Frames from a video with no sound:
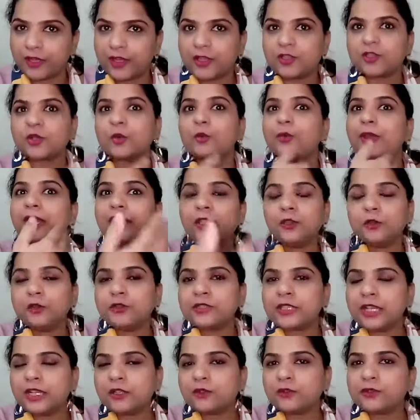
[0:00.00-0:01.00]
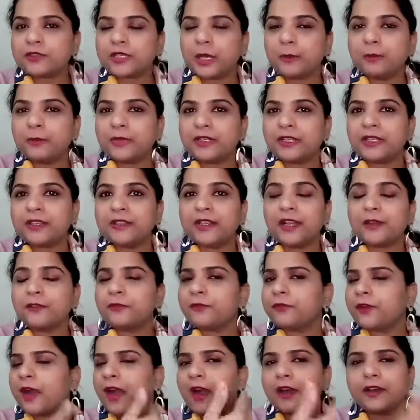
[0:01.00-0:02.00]
So when you tell to somebody that
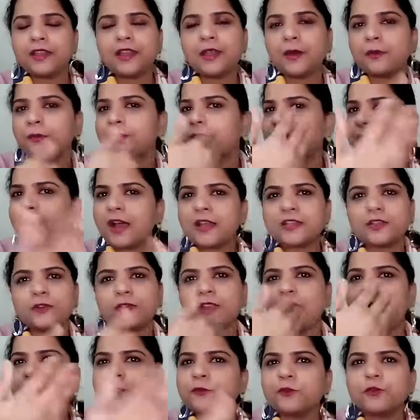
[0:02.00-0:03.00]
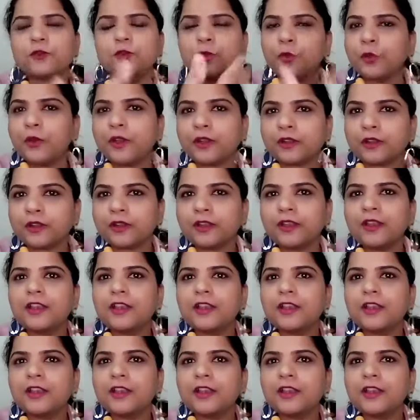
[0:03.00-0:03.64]
hurry up, fast, we have to do it.